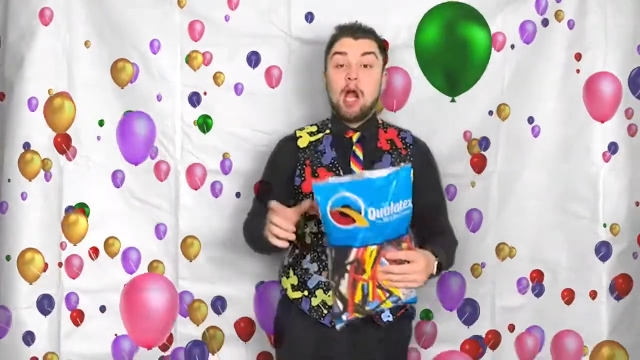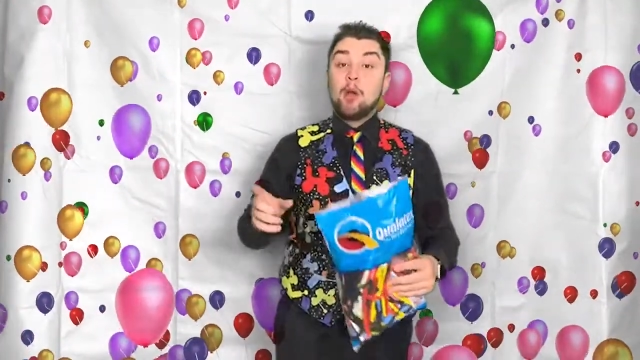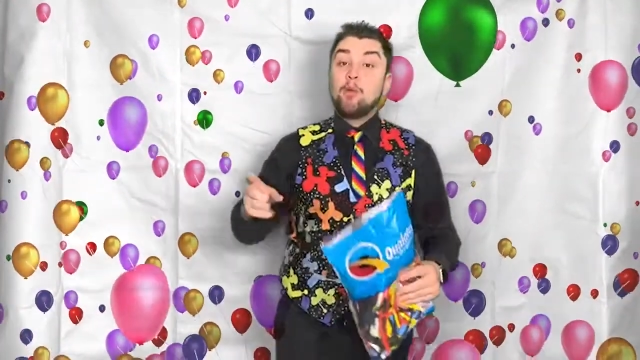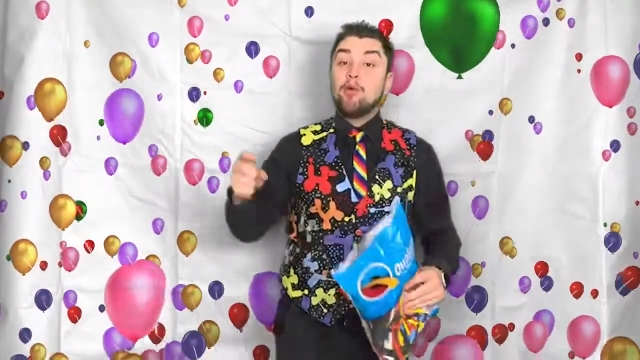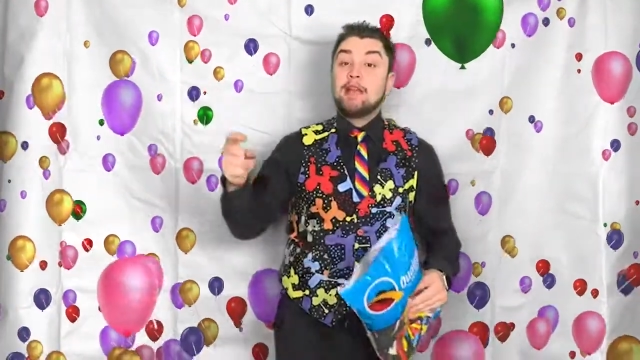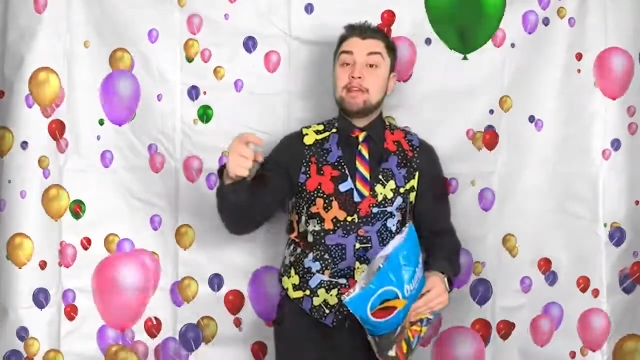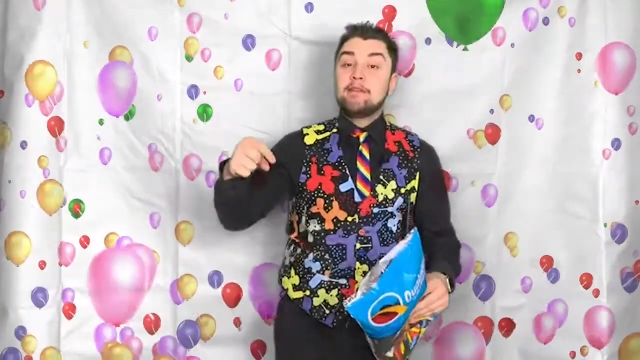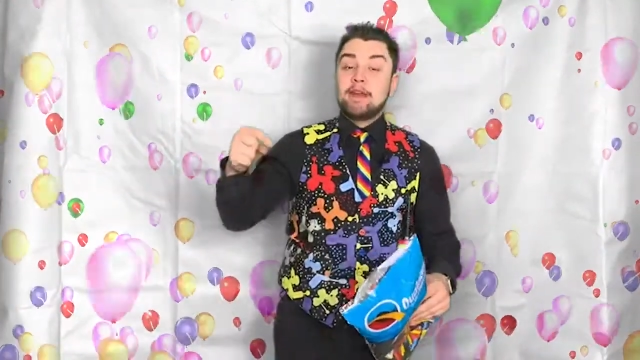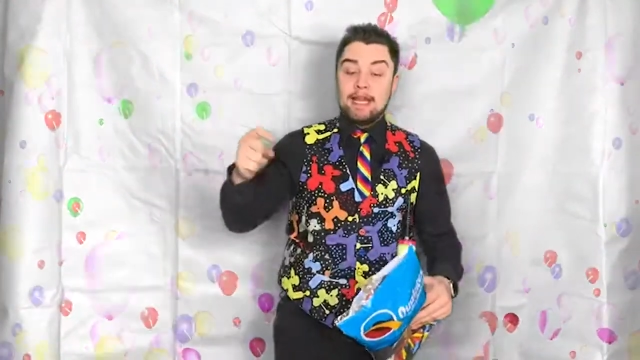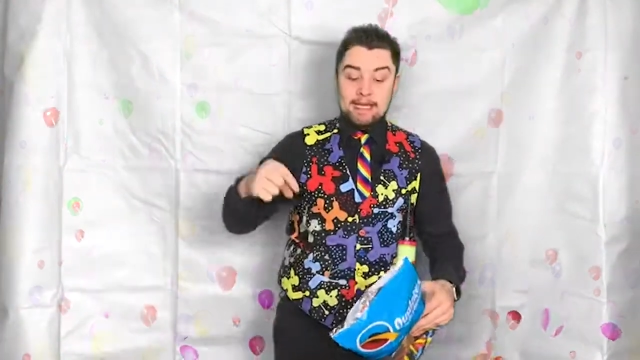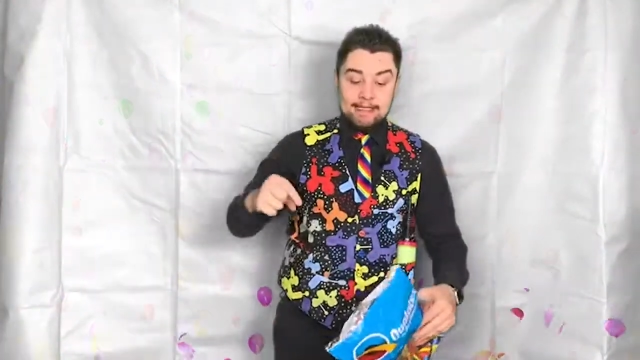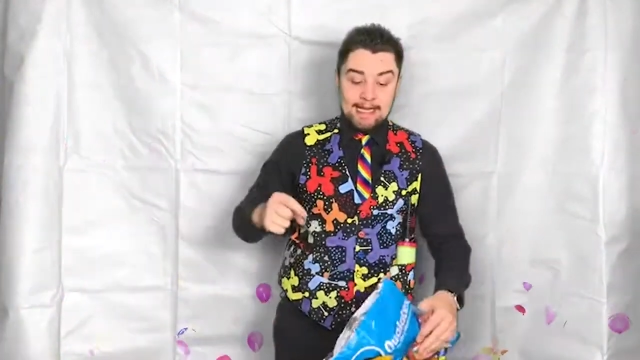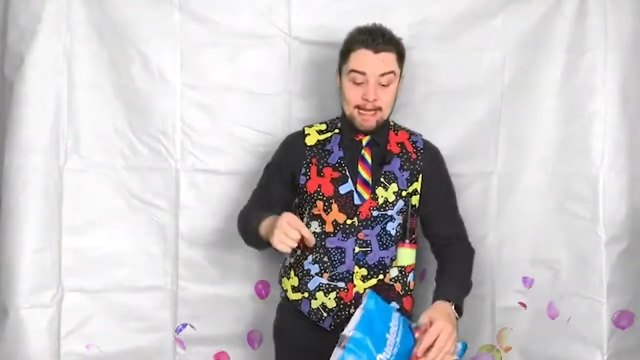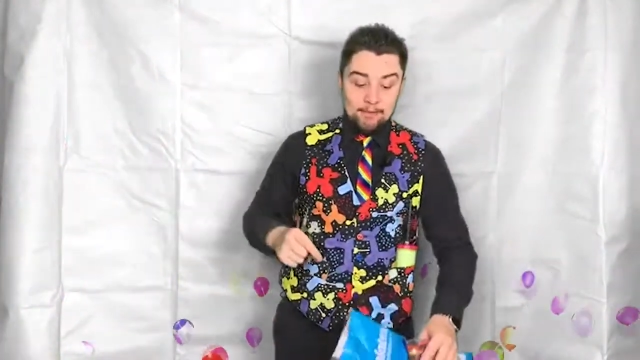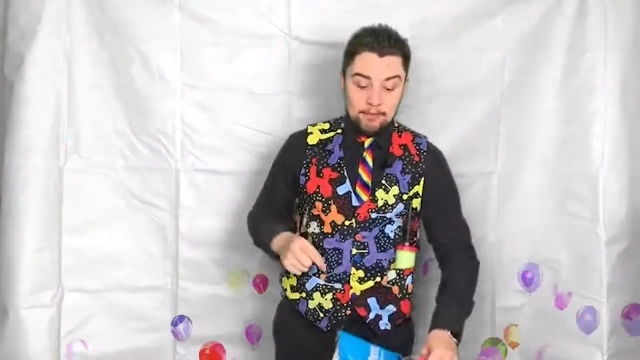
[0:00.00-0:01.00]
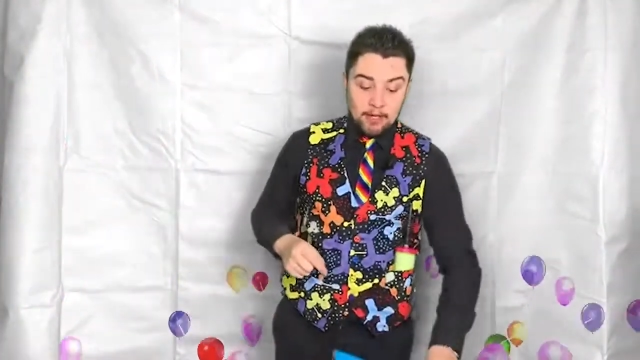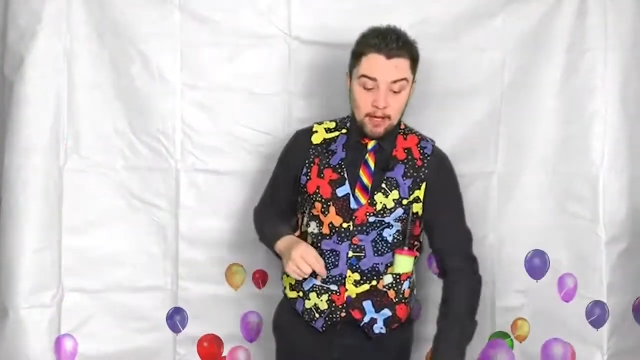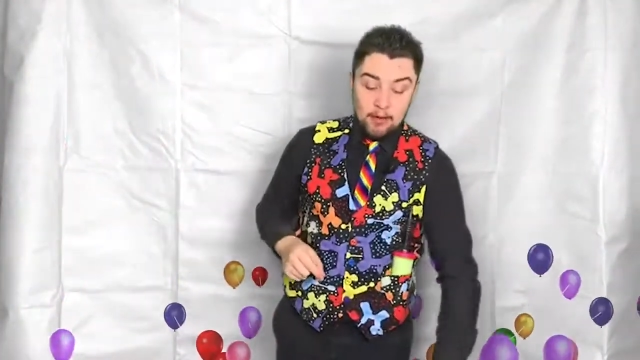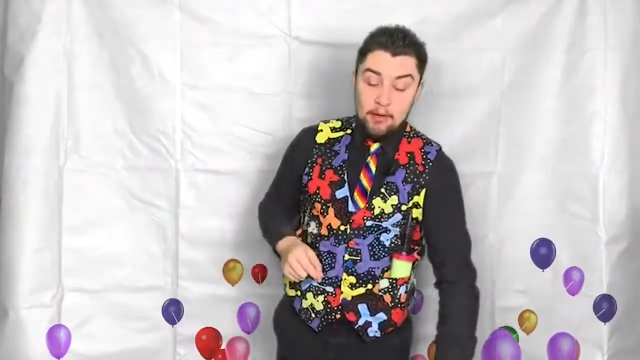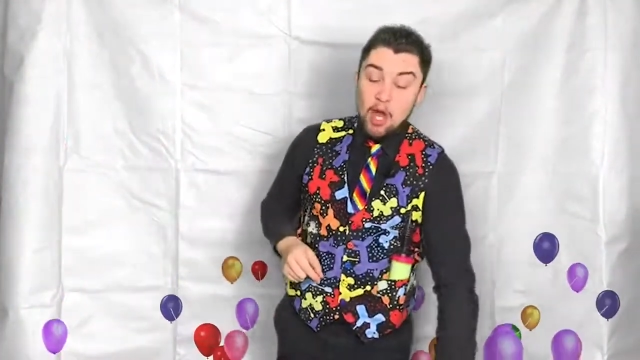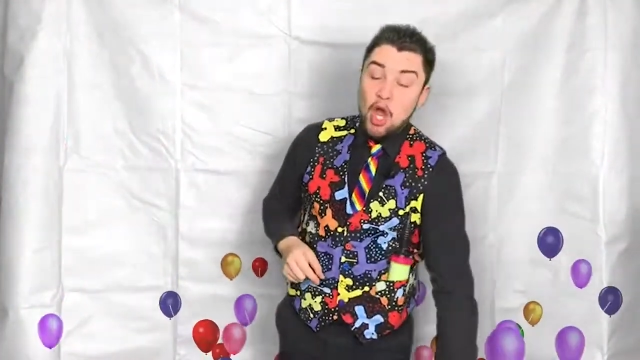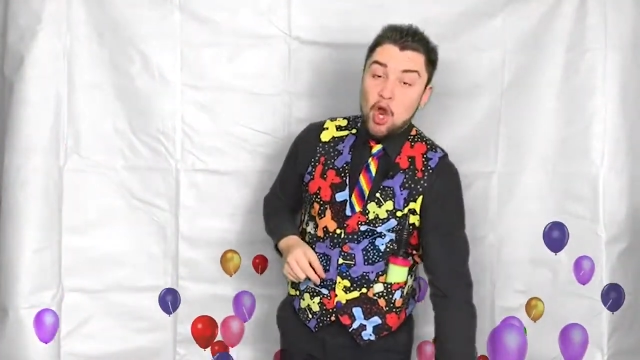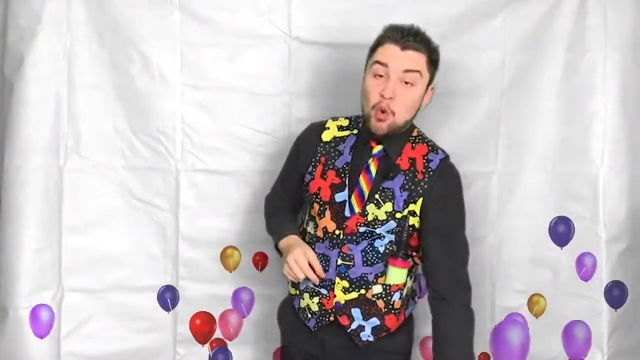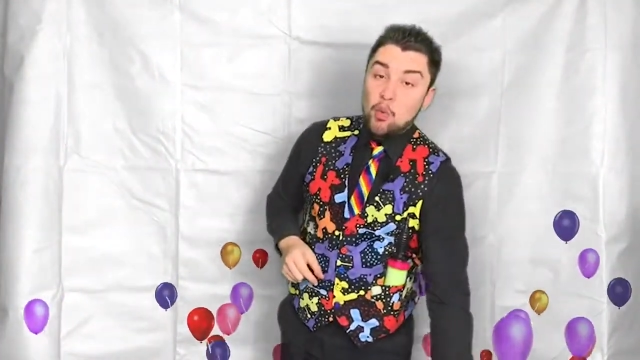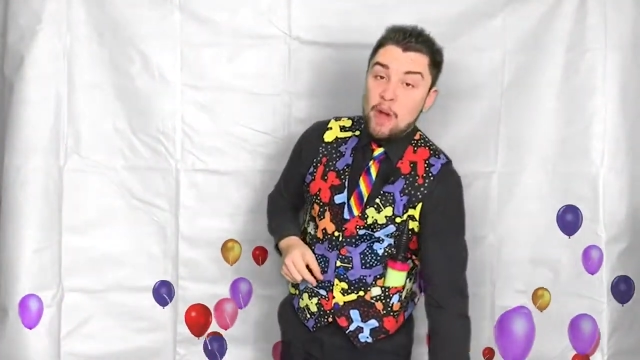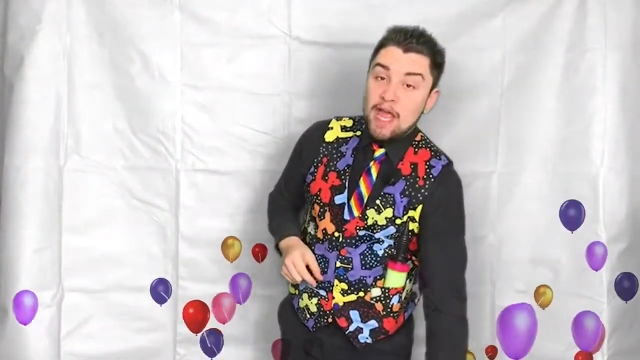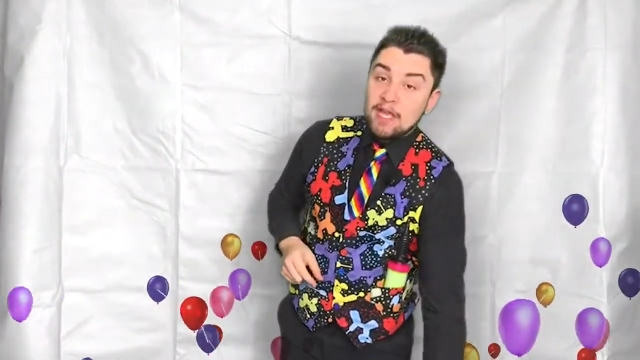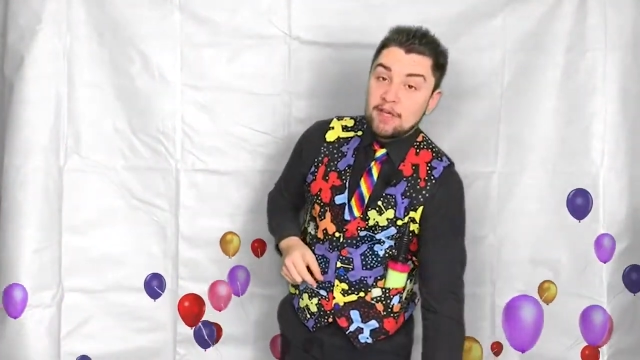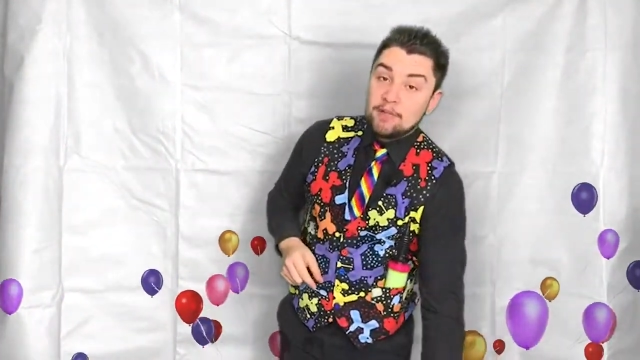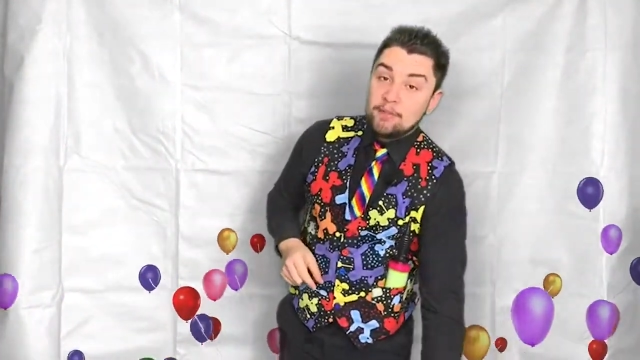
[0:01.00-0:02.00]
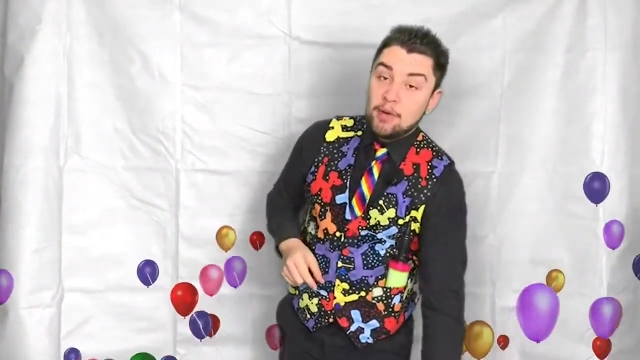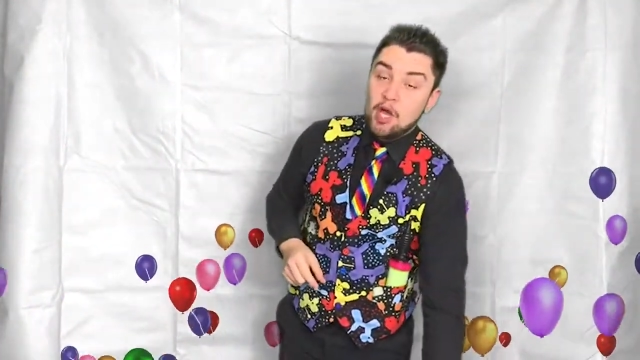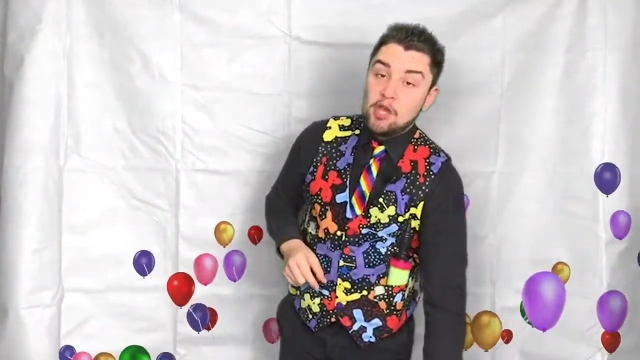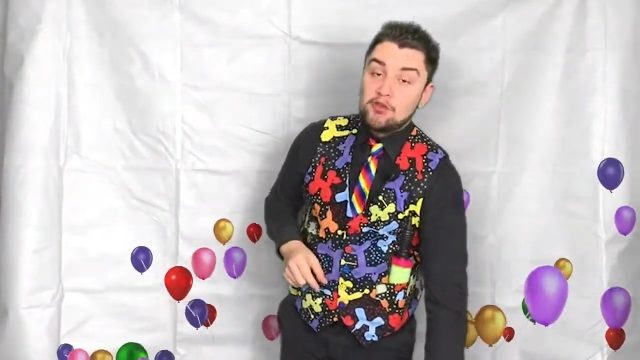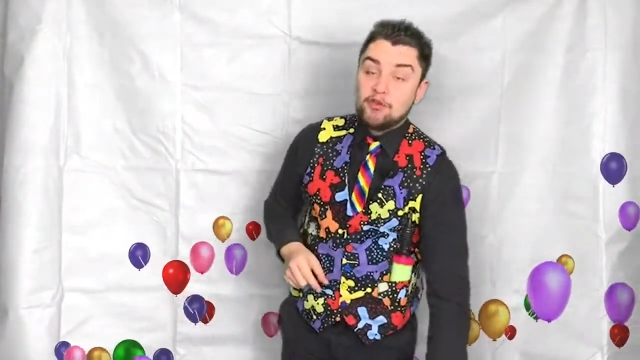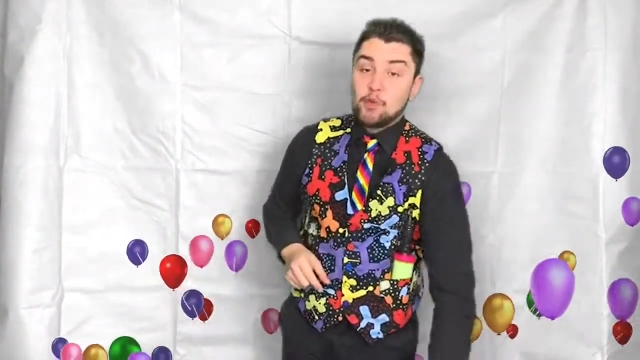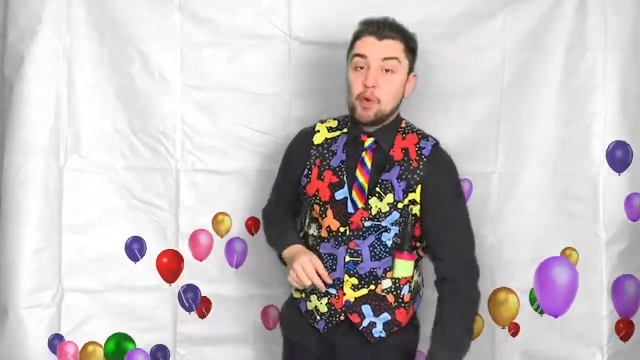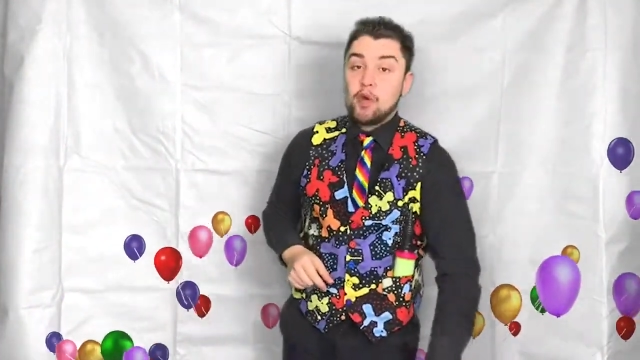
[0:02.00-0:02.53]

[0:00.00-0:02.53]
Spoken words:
I will leave a link down below where you can purchase